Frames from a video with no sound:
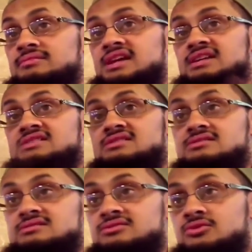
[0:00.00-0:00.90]
Yes,
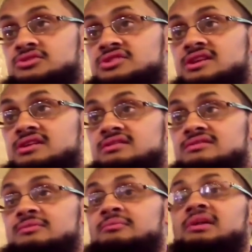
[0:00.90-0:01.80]
of course you can.
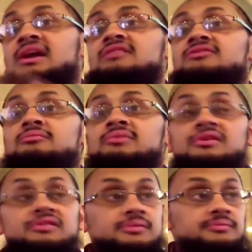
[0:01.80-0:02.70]
Someone blind from
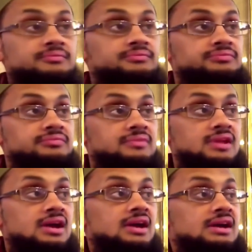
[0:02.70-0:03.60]
birth.
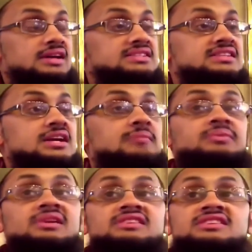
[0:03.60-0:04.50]
Is the
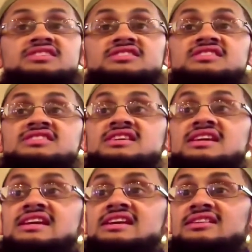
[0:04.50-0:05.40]
ability to
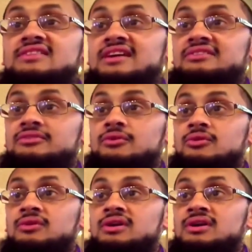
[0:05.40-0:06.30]
see,
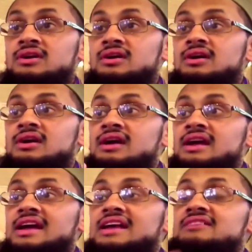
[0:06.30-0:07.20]
therefore,
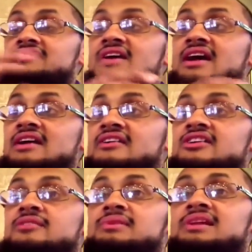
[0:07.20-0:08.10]

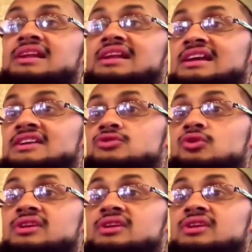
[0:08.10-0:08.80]
invariably linked or